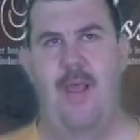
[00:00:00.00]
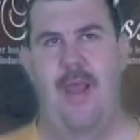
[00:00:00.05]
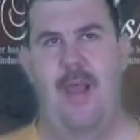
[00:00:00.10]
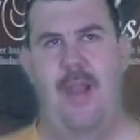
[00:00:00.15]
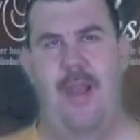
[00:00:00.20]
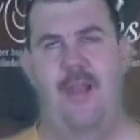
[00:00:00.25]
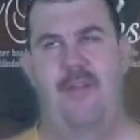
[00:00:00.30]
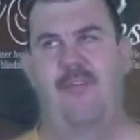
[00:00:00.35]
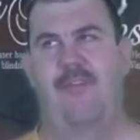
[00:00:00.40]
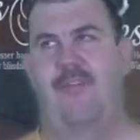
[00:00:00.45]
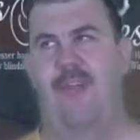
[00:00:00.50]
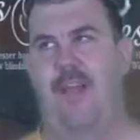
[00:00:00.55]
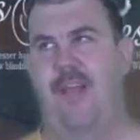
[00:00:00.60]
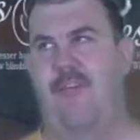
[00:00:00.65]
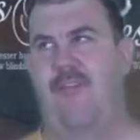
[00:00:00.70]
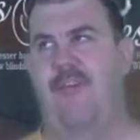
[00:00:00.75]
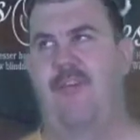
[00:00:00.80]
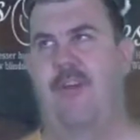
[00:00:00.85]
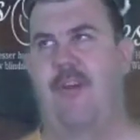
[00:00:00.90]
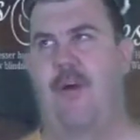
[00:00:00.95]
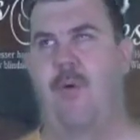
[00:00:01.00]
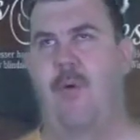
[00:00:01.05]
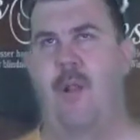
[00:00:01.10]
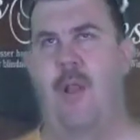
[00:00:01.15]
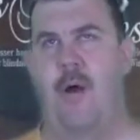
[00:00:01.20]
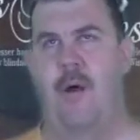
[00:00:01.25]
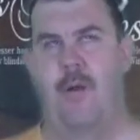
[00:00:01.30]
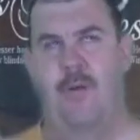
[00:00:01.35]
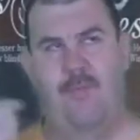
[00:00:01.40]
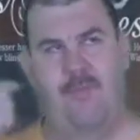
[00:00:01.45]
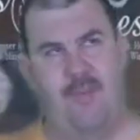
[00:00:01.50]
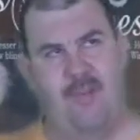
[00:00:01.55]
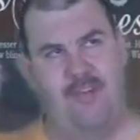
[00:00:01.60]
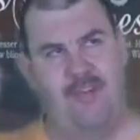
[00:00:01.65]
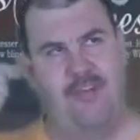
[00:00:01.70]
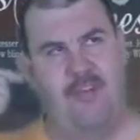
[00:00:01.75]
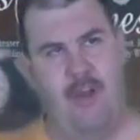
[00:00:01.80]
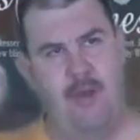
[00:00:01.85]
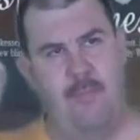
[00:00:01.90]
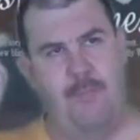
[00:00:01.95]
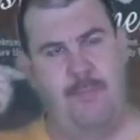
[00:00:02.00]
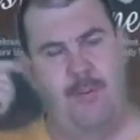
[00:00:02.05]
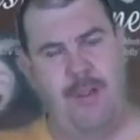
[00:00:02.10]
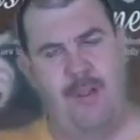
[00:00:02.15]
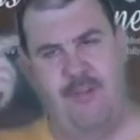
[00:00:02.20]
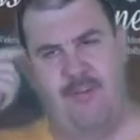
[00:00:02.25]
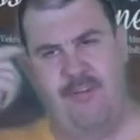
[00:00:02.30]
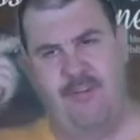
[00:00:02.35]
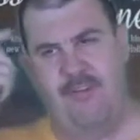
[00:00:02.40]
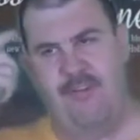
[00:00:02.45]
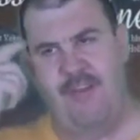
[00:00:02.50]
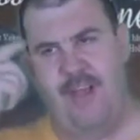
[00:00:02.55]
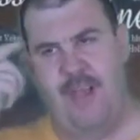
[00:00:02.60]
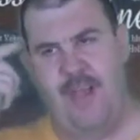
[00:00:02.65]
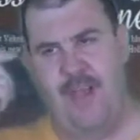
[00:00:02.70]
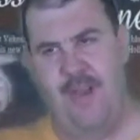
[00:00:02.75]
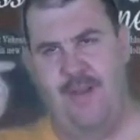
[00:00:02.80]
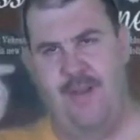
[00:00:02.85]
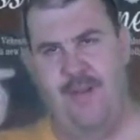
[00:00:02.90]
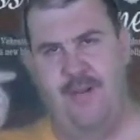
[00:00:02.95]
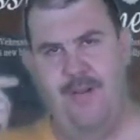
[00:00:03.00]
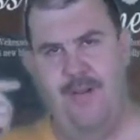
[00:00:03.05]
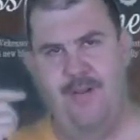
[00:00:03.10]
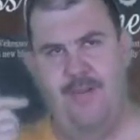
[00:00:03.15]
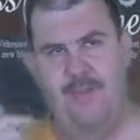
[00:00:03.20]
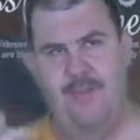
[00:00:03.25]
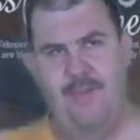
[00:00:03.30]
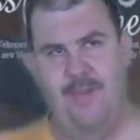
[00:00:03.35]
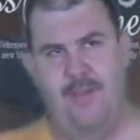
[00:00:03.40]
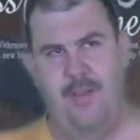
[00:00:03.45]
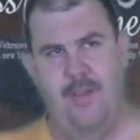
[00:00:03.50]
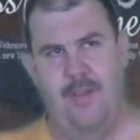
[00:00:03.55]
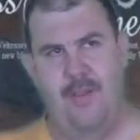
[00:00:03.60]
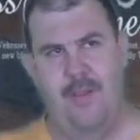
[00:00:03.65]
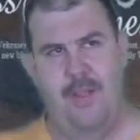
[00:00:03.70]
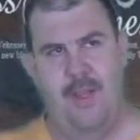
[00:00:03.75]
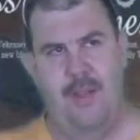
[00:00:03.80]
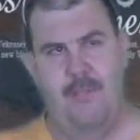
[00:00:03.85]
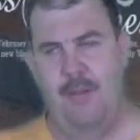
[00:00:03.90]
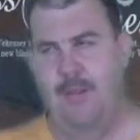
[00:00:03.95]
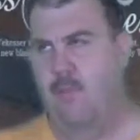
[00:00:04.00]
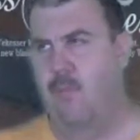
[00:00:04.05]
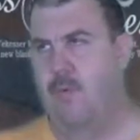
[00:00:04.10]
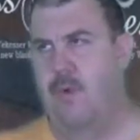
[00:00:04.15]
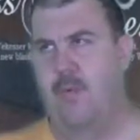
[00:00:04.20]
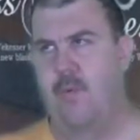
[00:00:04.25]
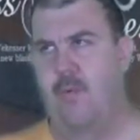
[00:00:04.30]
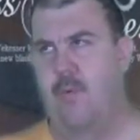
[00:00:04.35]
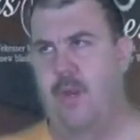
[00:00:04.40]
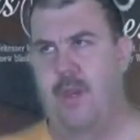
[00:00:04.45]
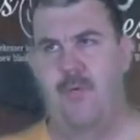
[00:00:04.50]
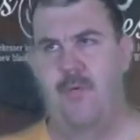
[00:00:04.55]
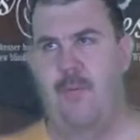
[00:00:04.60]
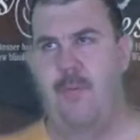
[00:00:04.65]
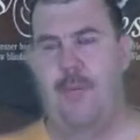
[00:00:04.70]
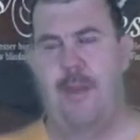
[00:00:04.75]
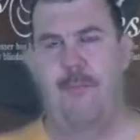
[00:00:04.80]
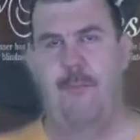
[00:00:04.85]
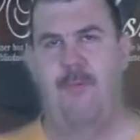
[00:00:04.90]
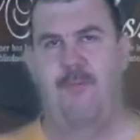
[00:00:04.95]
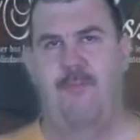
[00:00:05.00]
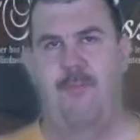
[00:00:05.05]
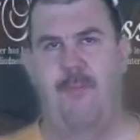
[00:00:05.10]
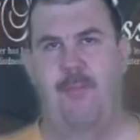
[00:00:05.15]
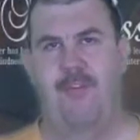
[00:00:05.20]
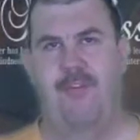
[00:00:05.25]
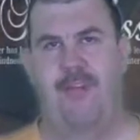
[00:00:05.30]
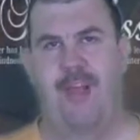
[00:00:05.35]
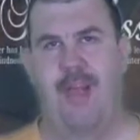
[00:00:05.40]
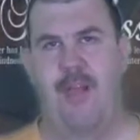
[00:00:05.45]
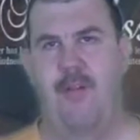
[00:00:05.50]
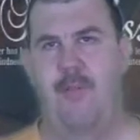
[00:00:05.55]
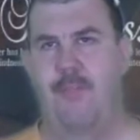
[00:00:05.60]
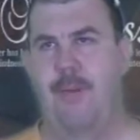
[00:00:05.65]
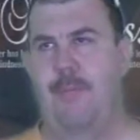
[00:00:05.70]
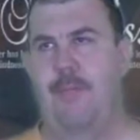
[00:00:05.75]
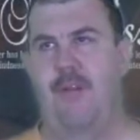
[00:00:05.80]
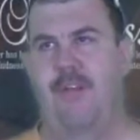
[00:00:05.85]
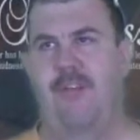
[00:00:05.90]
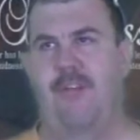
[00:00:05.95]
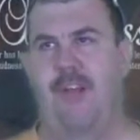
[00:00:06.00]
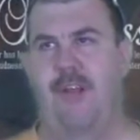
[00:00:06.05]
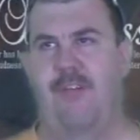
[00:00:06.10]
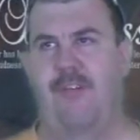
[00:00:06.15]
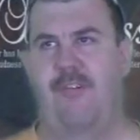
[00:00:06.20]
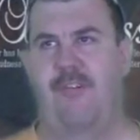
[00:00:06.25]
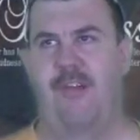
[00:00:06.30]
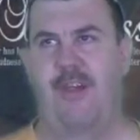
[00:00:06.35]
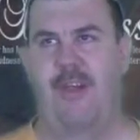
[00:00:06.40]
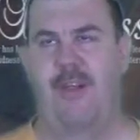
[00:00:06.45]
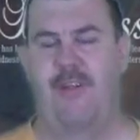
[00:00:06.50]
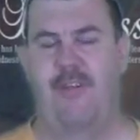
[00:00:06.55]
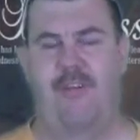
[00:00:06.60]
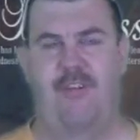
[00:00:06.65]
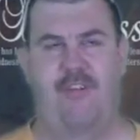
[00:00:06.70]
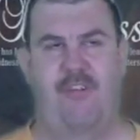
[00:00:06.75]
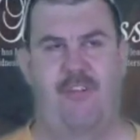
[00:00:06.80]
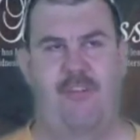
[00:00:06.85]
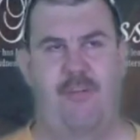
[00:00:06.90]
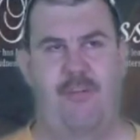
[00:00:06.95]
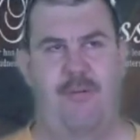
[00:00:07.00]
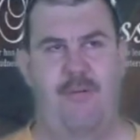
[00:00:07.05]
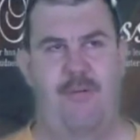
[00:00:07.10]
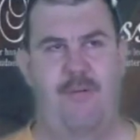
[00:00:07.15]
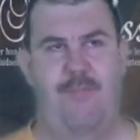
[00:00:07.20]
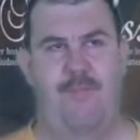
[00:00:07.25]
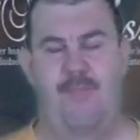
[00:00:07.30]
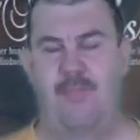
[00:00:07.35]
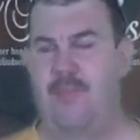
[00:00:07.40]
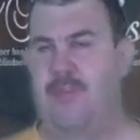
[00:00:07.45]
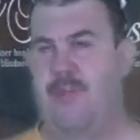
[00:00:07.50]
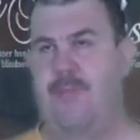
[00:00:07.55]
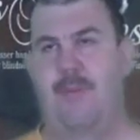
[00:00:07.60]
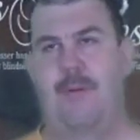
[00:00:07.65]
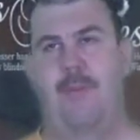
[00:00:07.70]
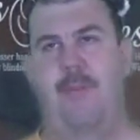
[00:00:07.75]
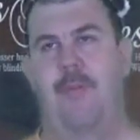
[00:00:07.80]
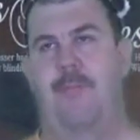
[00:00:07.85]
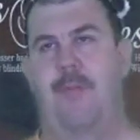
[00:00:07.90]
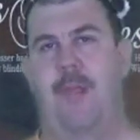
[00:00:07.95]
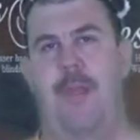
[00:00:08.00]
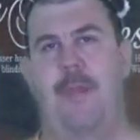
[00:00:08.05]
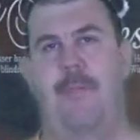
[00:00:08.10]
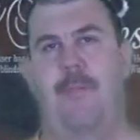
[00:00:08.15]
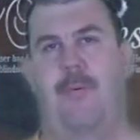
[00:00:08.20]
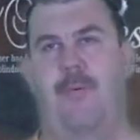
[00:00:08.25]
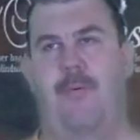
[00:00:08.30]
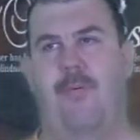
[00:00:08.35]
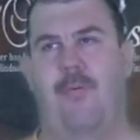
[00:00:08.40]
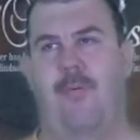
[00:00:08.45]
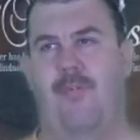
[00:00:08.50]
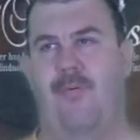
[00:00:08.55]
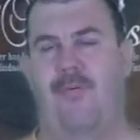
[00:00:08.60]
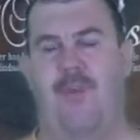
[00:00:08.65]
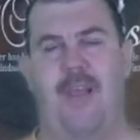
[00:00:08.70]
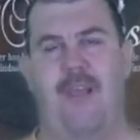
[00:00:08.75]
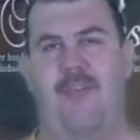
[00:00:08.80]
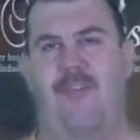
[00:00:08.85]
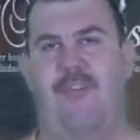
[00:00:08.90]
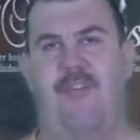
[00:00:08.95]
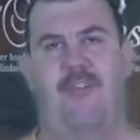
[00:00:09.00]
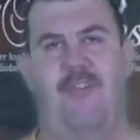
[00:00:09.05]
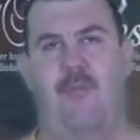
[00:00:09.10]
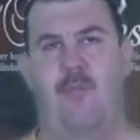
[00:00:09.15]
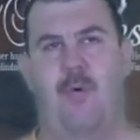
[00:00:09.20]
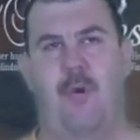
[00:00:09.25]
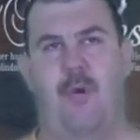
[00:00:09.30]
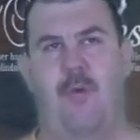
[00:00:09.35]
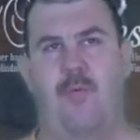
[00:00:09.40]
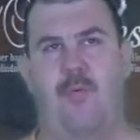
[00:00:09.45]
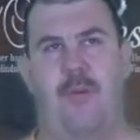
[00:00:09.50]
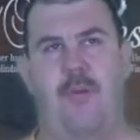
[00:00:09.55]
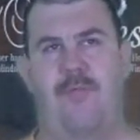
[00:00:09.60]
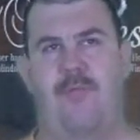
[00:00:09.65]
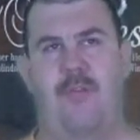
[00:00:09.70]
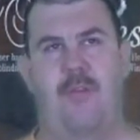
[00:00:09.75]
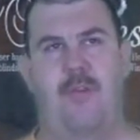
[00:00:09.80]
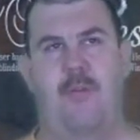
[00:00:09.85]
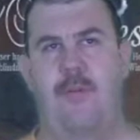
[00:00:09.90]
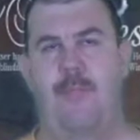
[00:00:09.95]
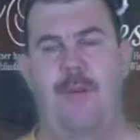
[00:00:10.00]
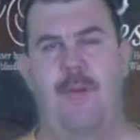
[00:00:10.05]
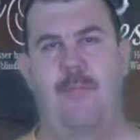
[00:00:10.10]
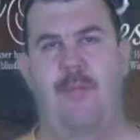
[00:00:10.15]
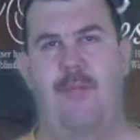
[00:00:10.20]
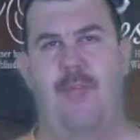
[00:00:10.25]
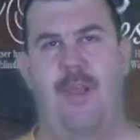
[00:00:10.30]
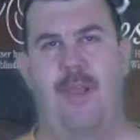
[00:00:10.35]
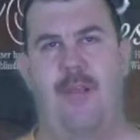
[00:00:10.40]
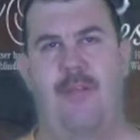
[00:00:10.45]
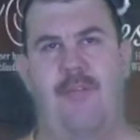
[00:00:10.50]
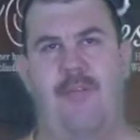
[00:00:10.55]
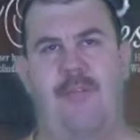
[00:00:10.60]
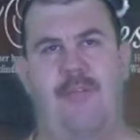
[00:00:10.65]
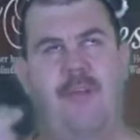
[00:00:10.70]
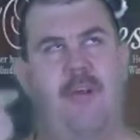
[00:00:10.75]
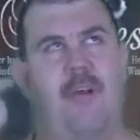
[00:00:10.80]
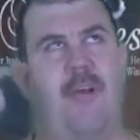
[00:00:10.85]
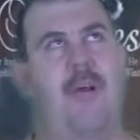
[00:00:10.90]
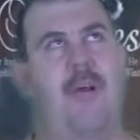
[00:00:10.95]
And as you go along, this song plays in his head. I mean, what do you remember from sight? You remember the sunsets? Remember the people's faces you worked with? You remember things?